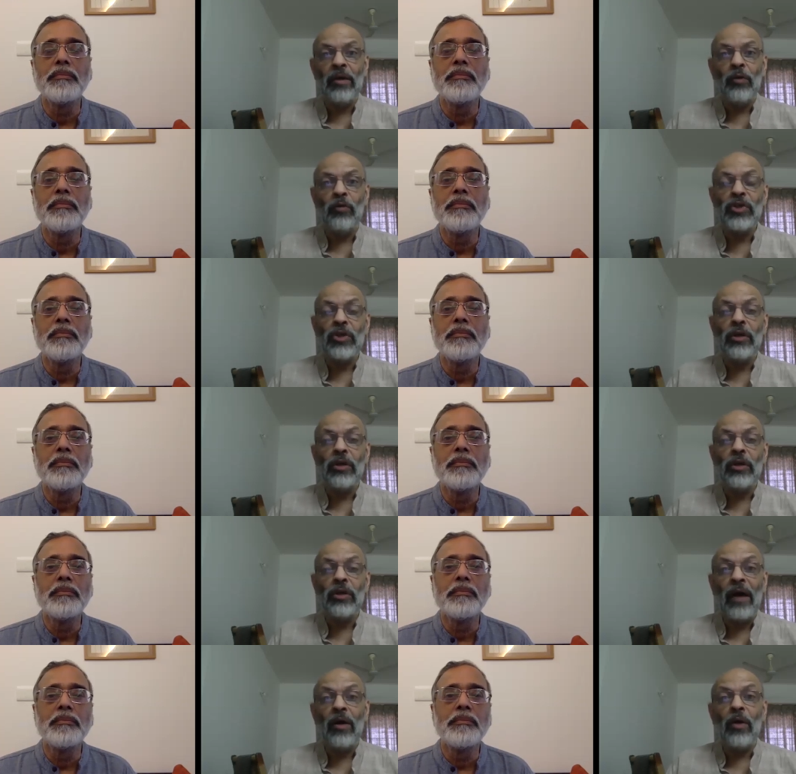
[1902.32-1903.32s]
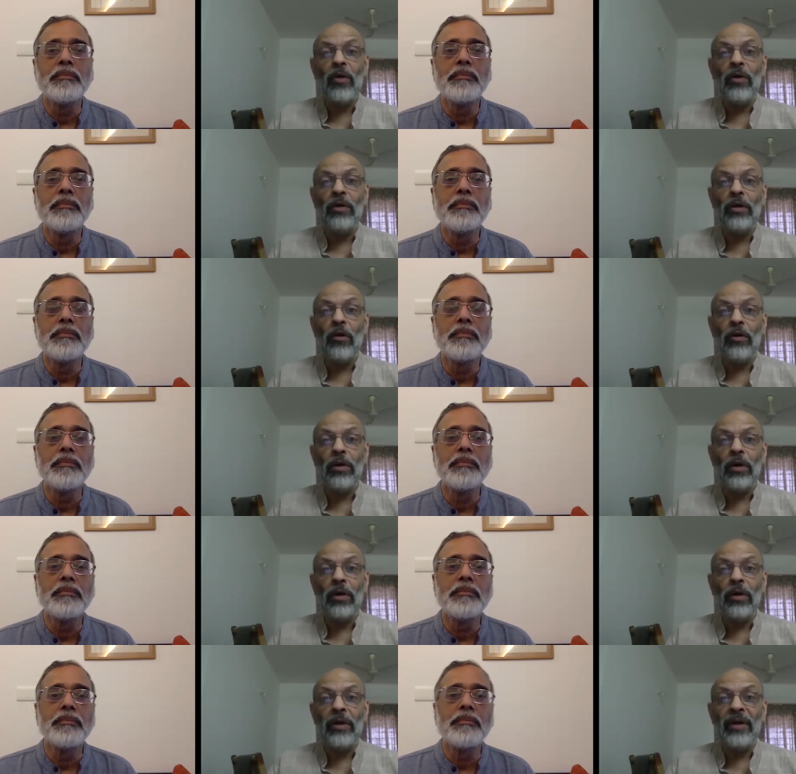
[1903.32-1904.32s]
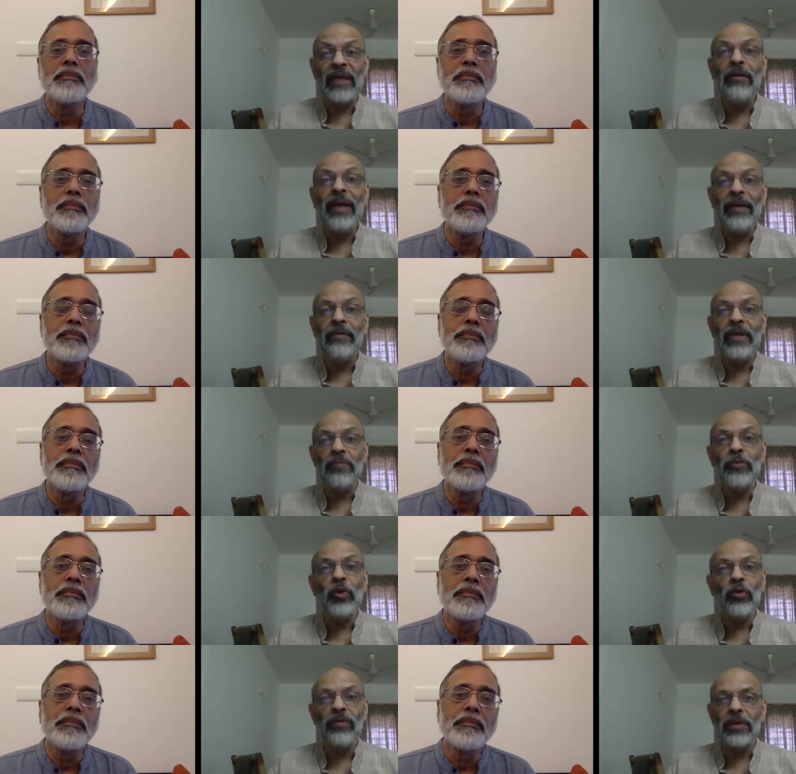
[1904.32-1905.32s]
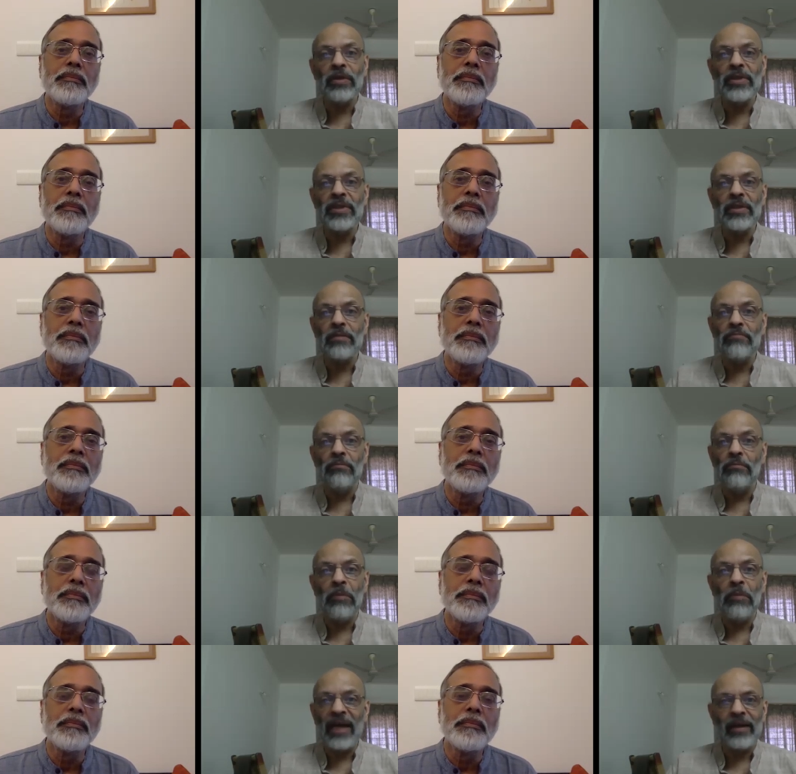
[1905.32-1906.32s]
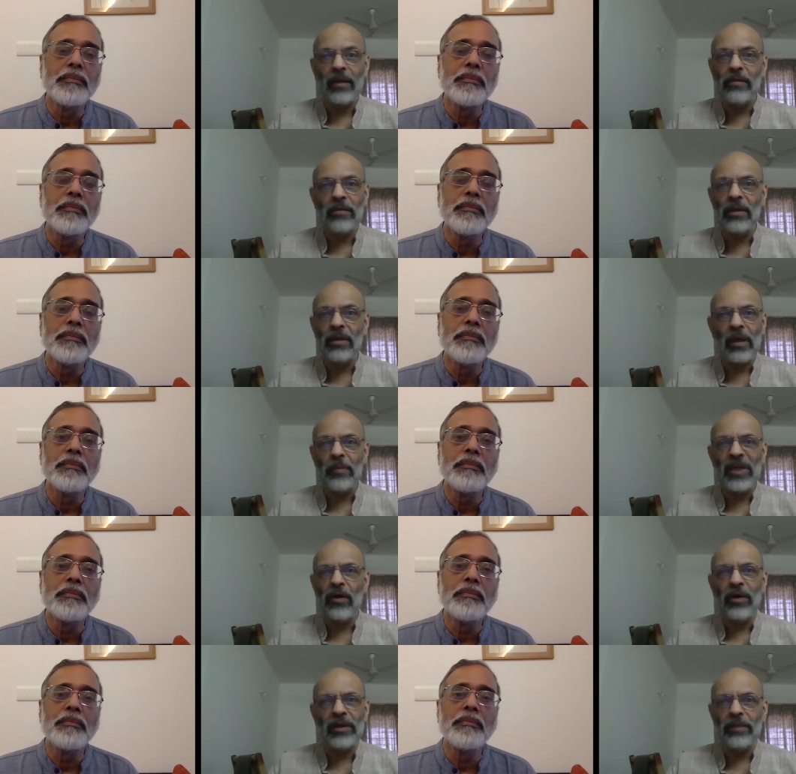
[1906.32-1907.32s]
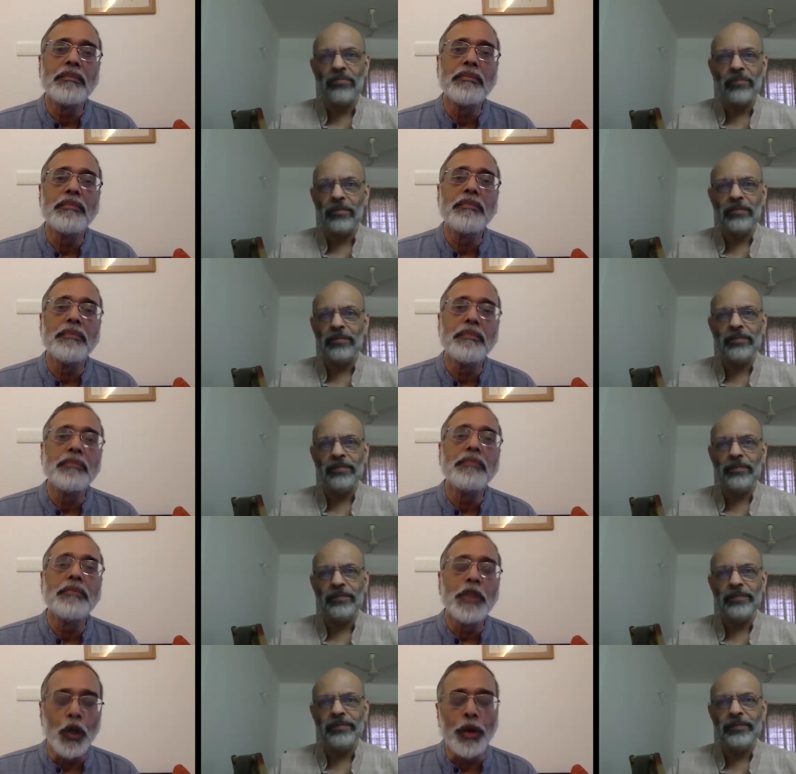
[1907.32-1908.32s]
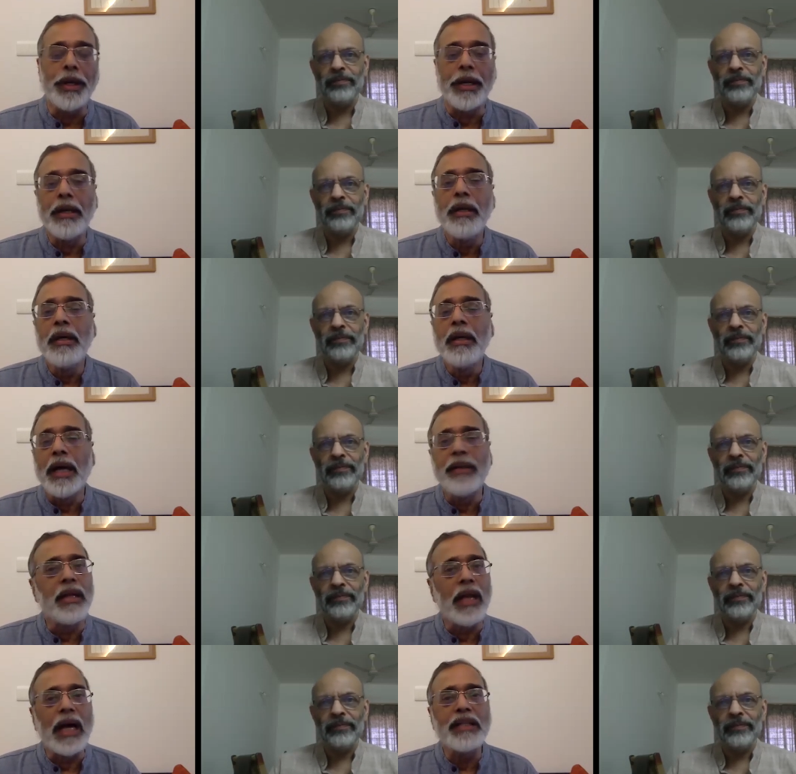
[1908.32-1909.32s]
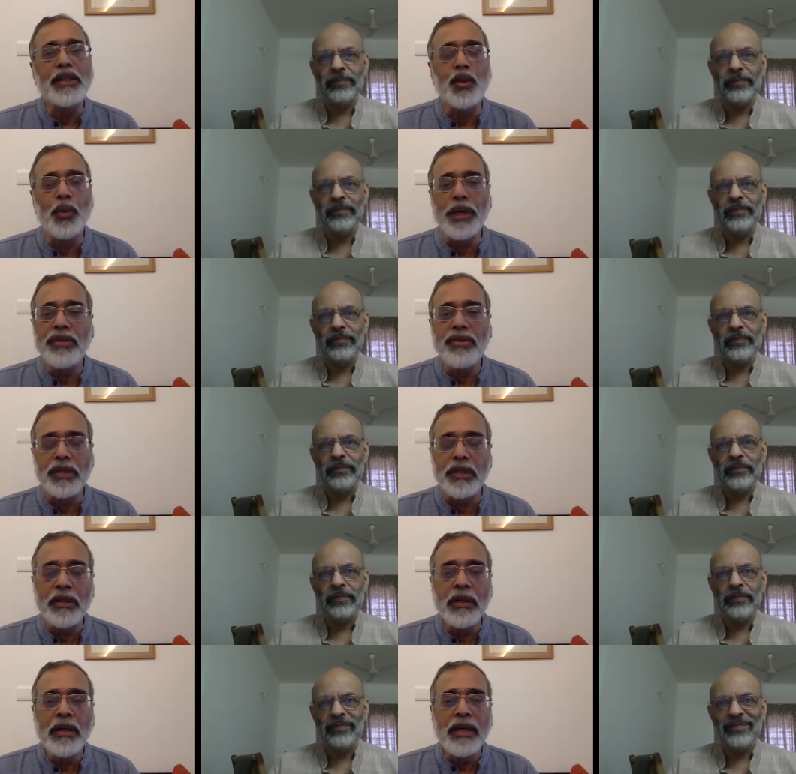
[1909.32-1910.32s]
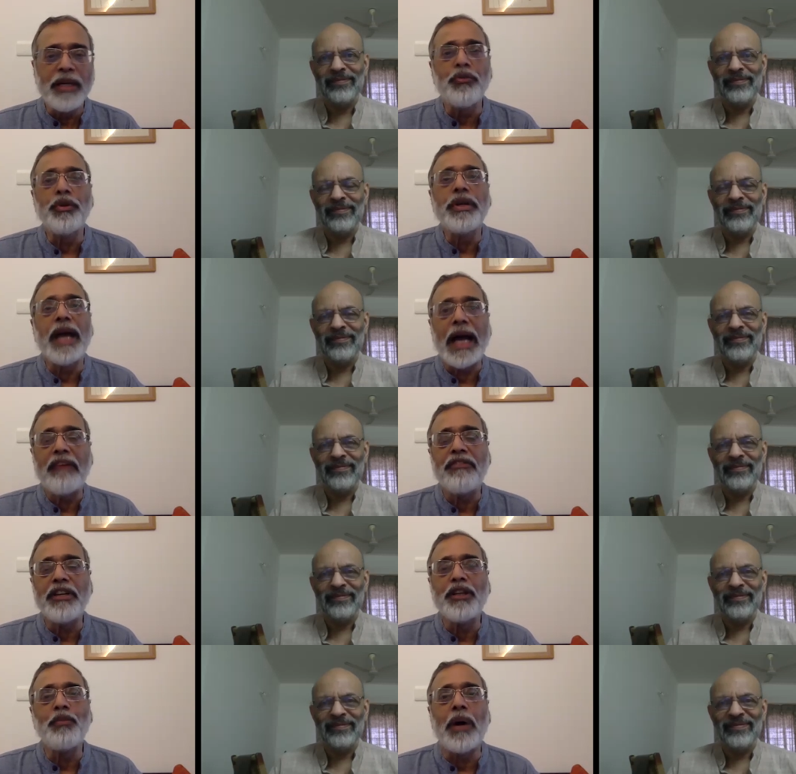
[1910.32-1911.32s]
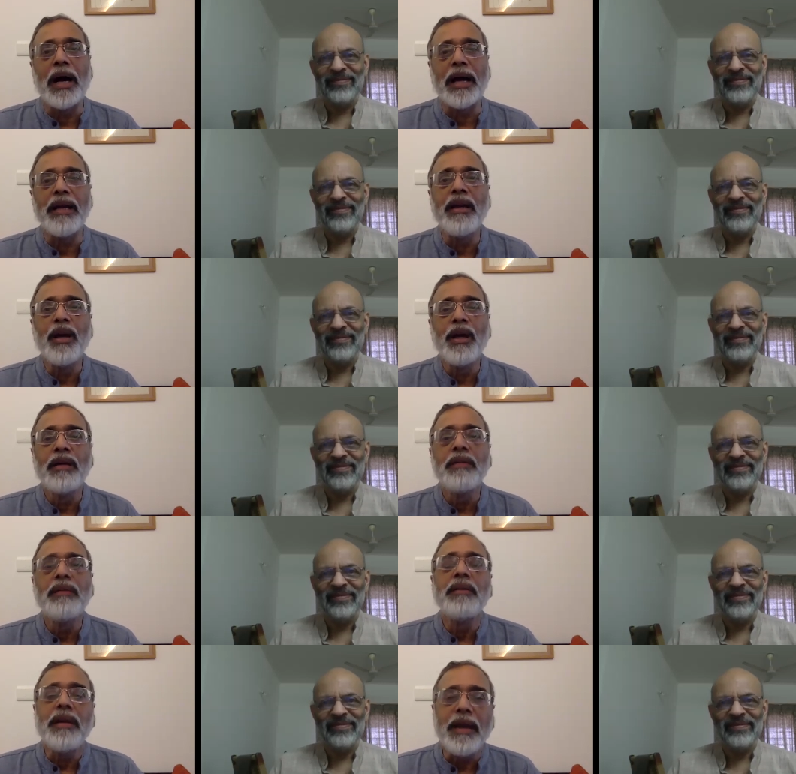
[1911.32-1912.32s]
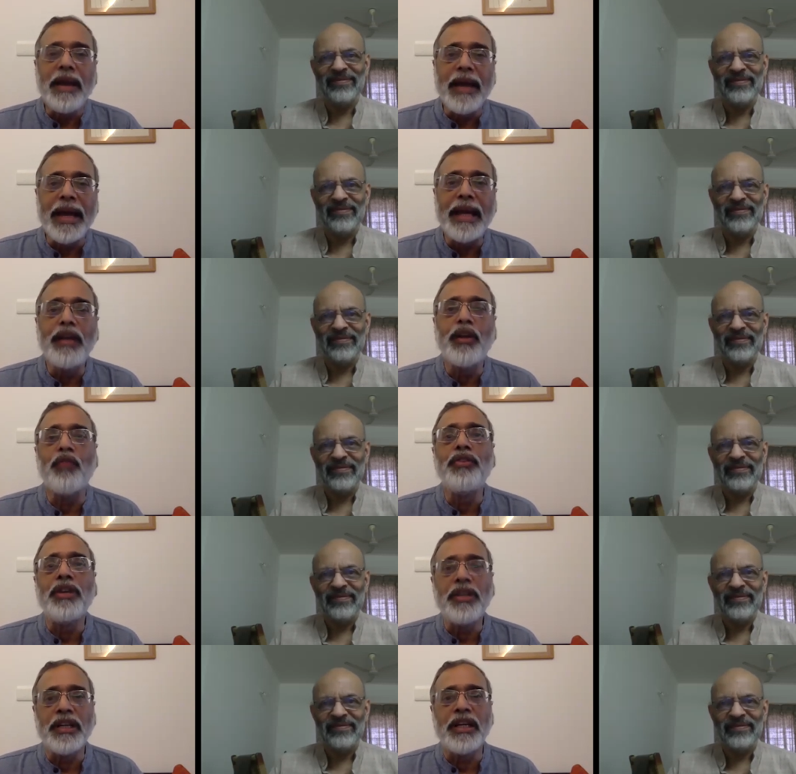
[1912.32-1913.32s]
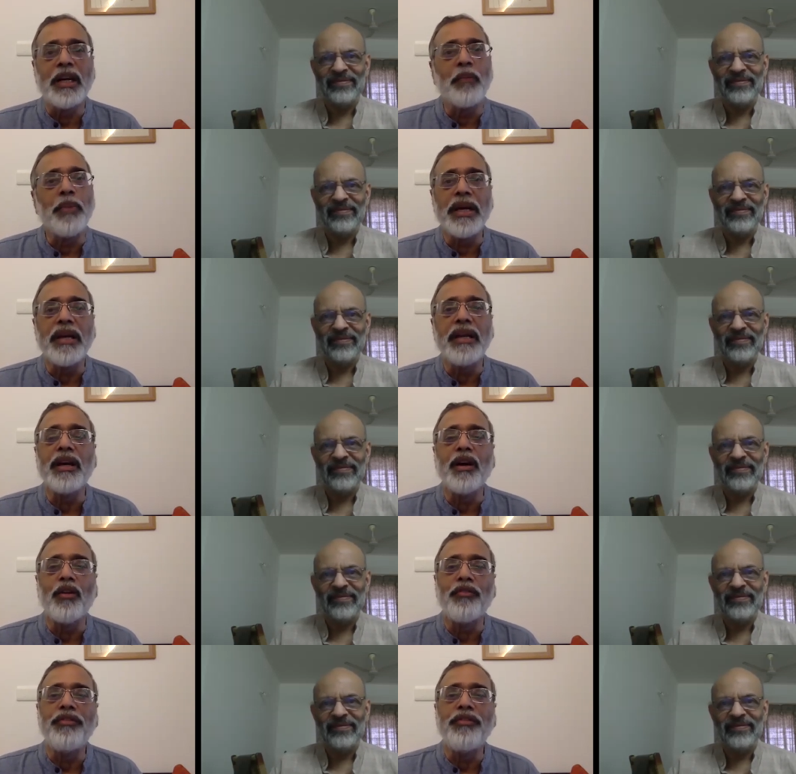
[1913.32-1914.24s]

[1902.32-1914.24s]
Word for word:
Speaker 1: which allow regulatory approvals by the coming order.
Speaker 2: Okay. And the last question if we have it by end of the year, beginning of